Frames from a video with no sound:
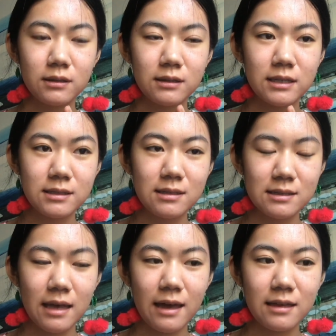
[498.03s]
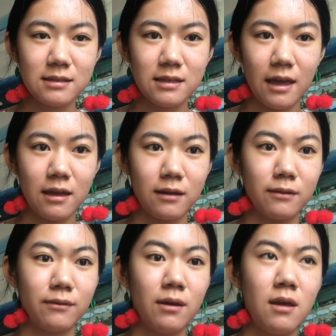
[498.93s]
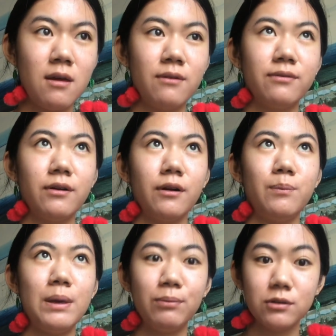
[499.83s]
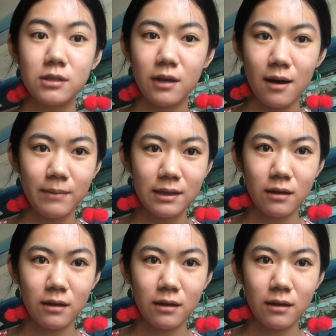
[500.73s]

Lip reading: these designs and for people to comment